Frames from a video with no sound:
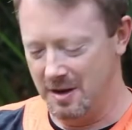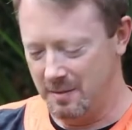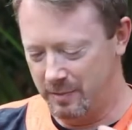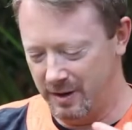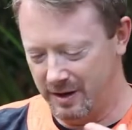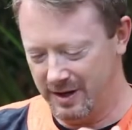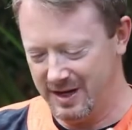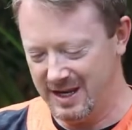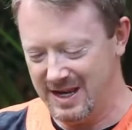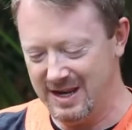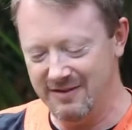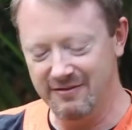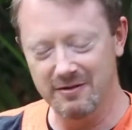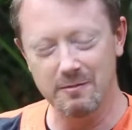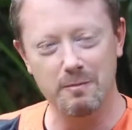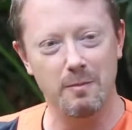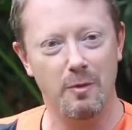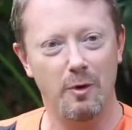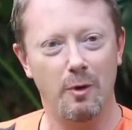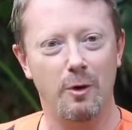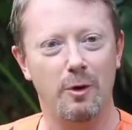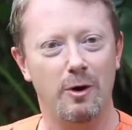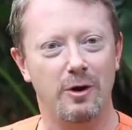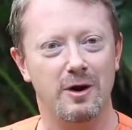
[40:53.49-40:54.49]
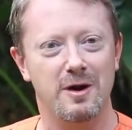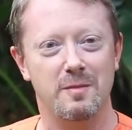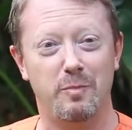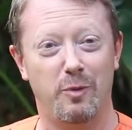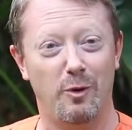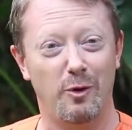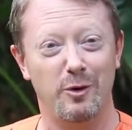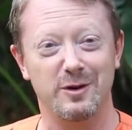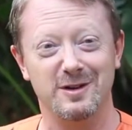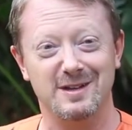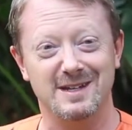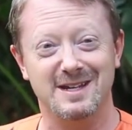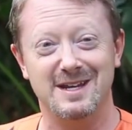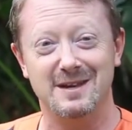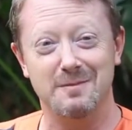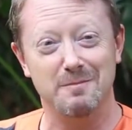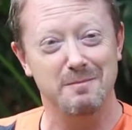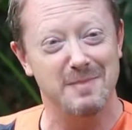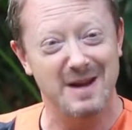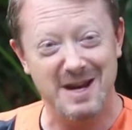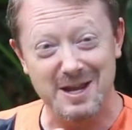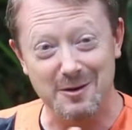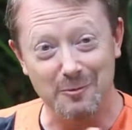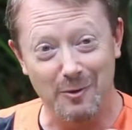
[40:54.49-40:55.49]
but even more importantly,
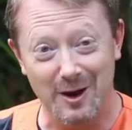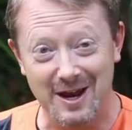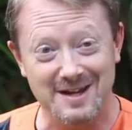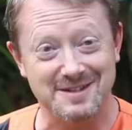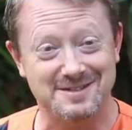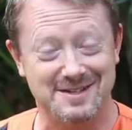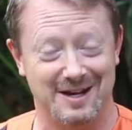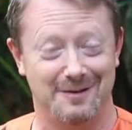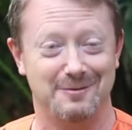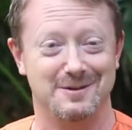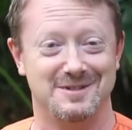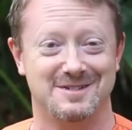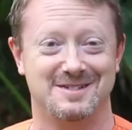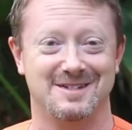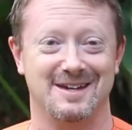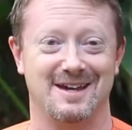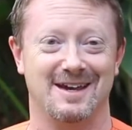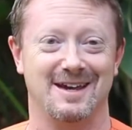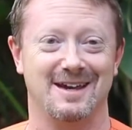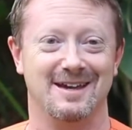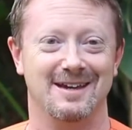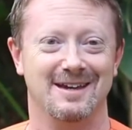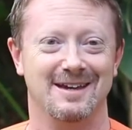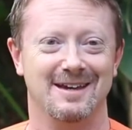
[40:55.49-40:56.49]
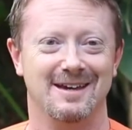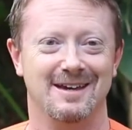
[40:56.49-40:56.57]
in many ways, I would say,